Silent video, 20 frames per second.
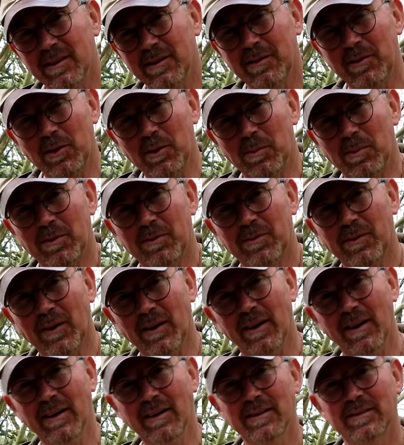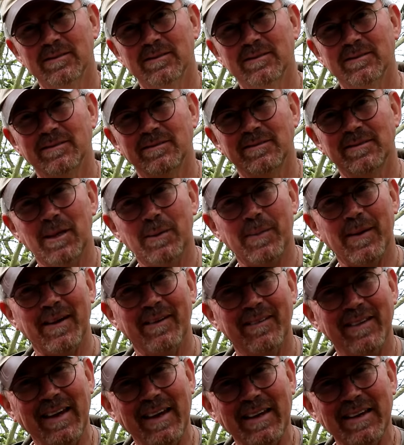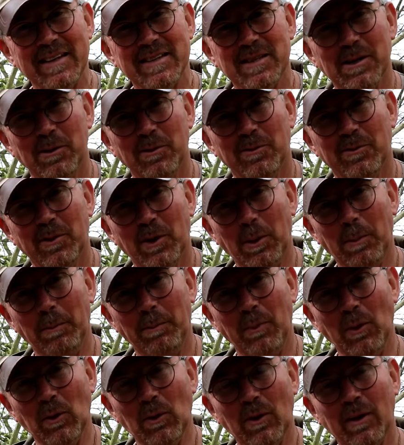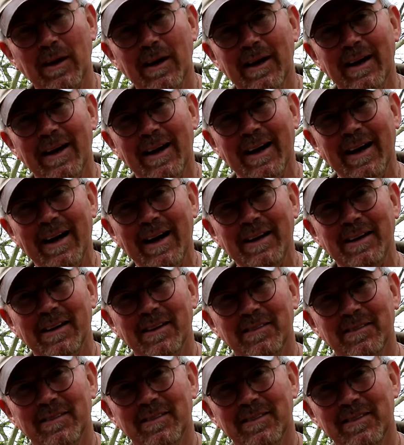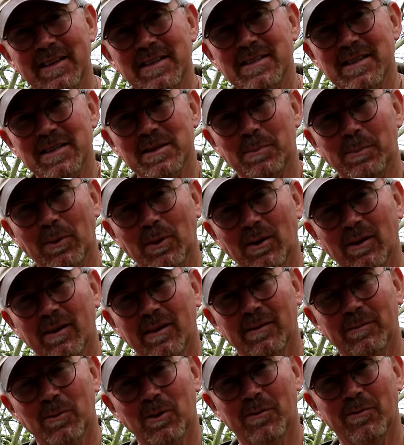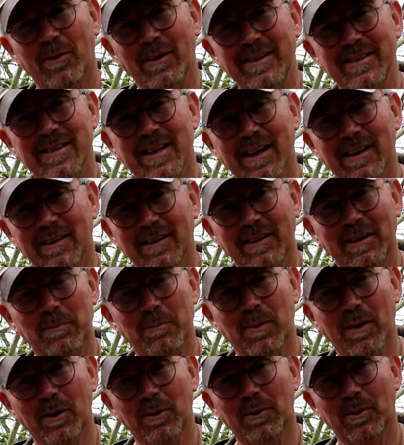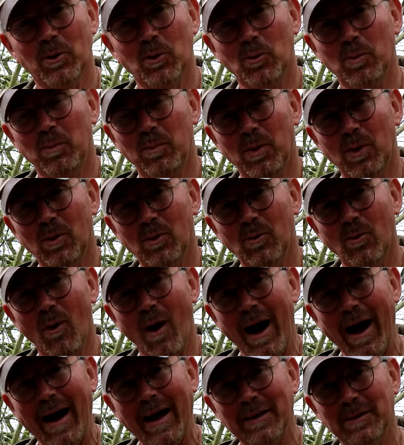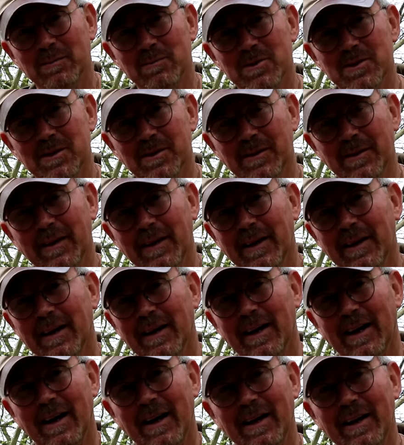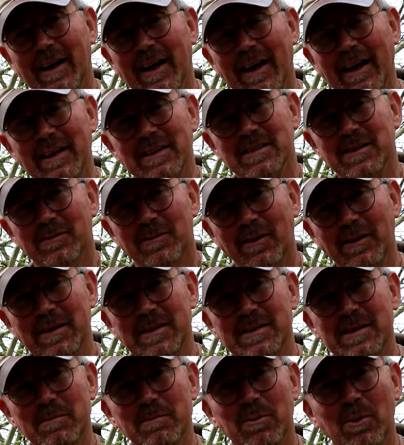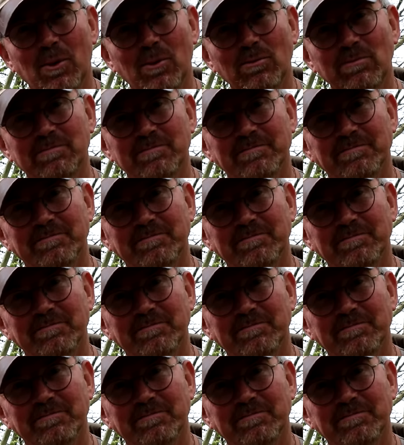if you prefer, nip out and get yourself a book. And this is a book by a very talented bloke called Paul Adamson. And it's a very simple